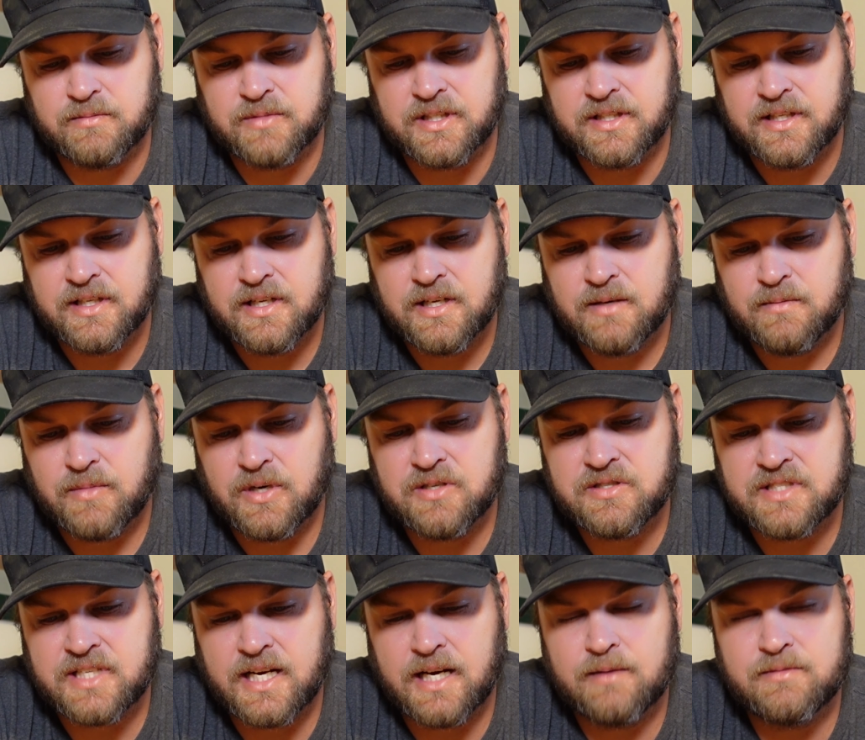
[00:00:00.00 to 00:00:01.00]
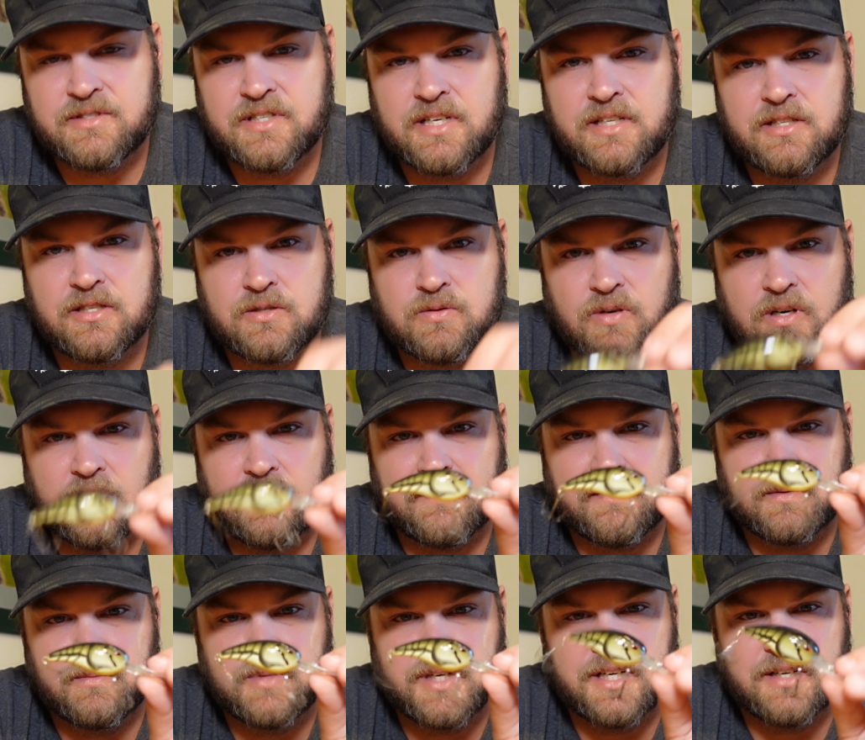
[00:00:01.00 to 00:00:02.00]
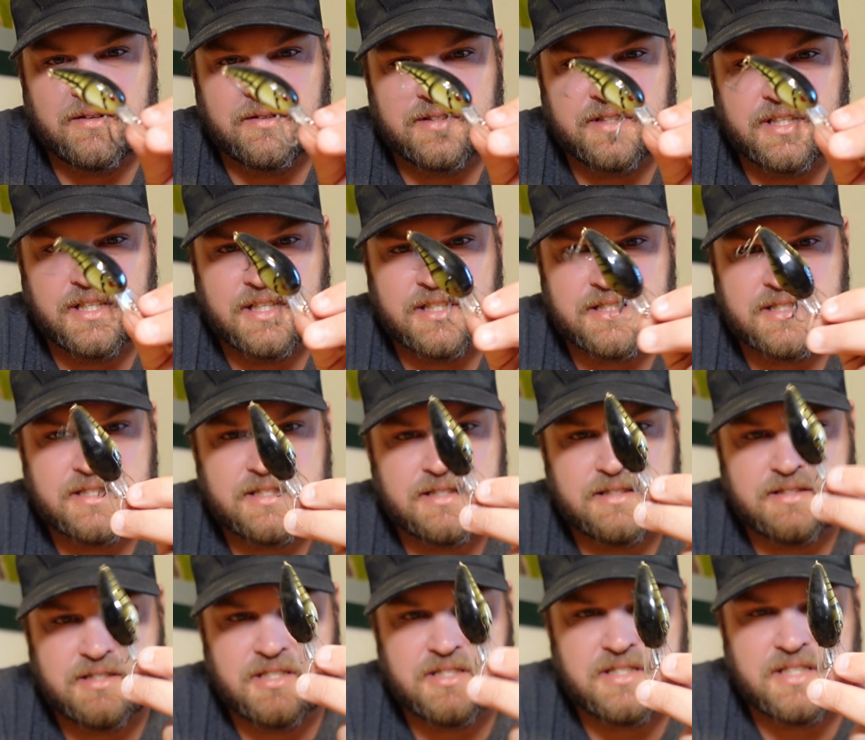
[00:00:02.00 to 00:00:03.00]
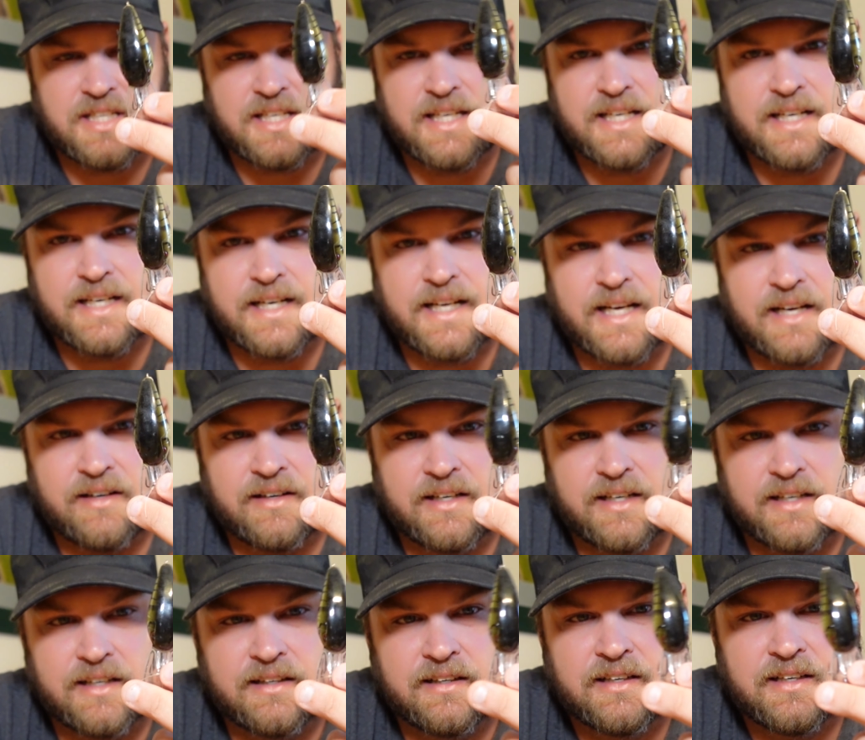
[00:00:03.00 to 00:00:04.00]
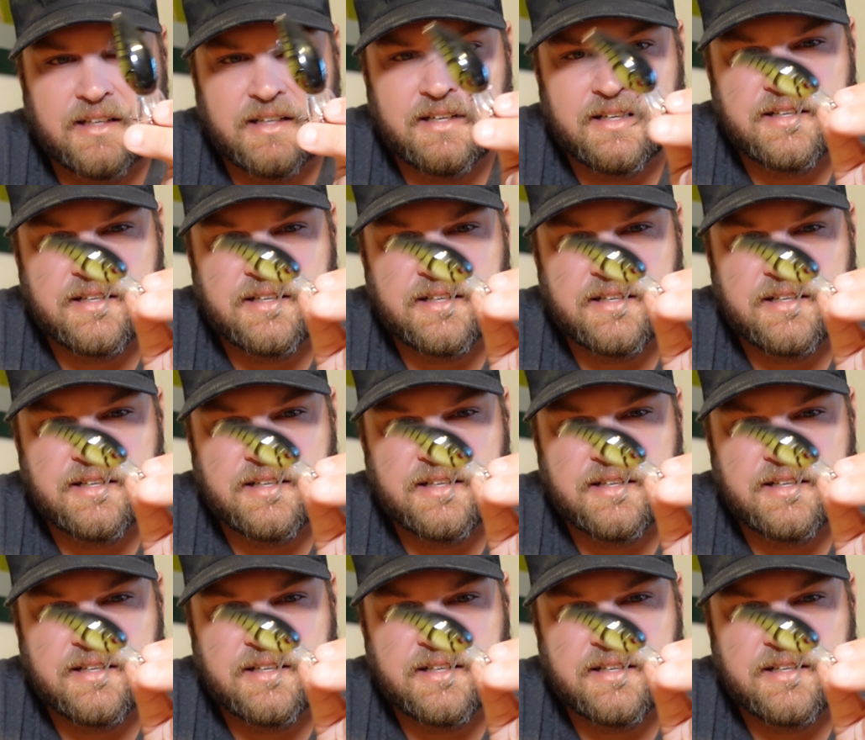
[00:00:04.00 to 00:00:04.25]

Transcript: But most time 10 to 12 for me on this, just to get it down there.